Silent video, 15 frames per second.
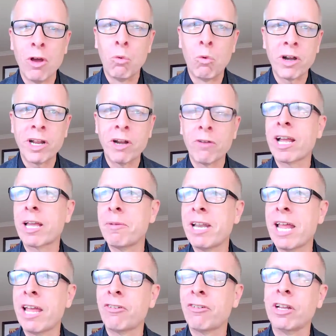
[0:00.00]
What are your
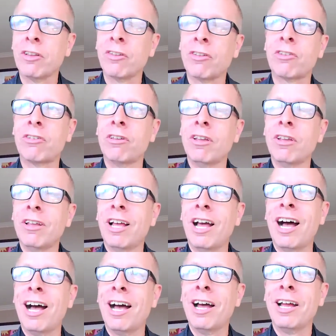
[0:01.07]
recommendations?
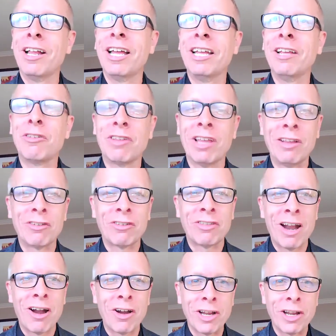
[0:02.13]
Is
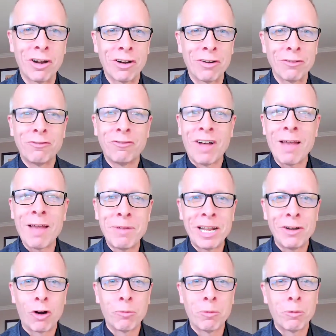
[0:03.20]
there your
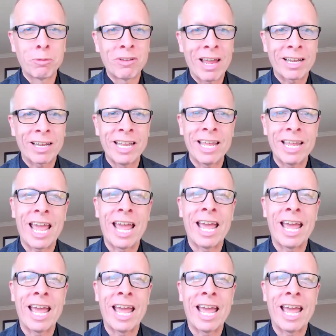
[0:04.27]
5-minute normal technique,